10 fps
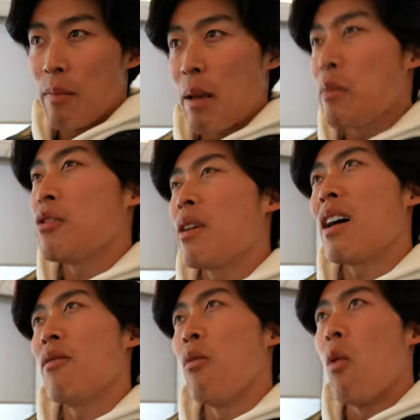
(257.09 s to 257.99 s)
Maybe you
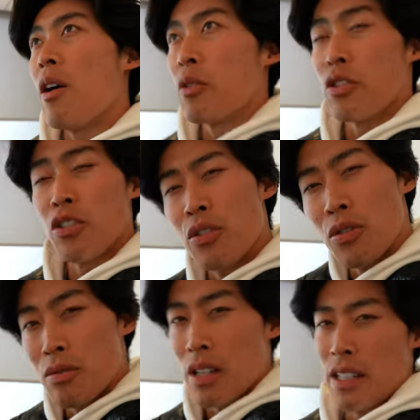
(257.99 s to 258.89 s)
have 1 or
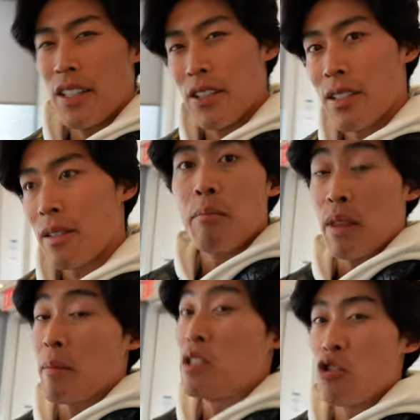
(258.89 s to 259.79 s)
2 a year, but
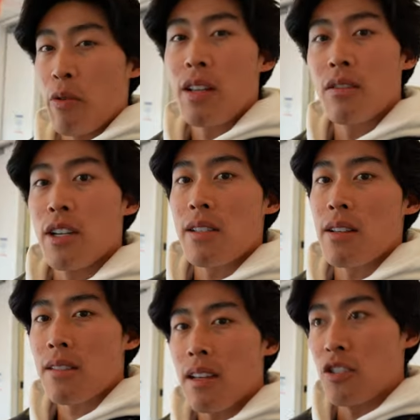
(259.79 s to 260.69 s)
the majority of
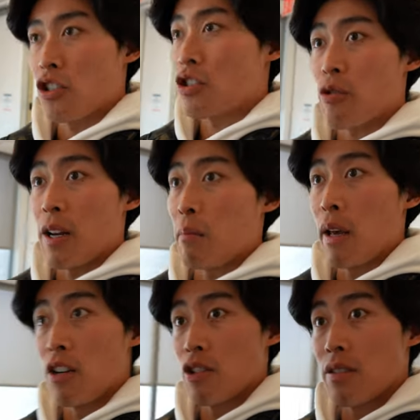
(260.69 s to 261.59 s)
residency is just treating
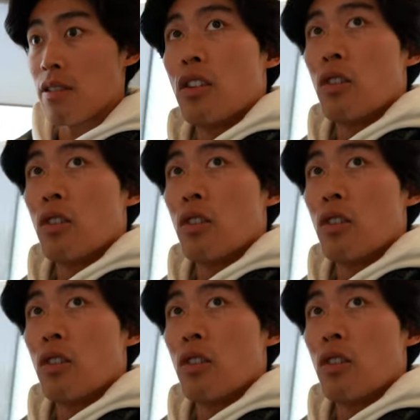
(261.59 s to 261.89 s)
patients.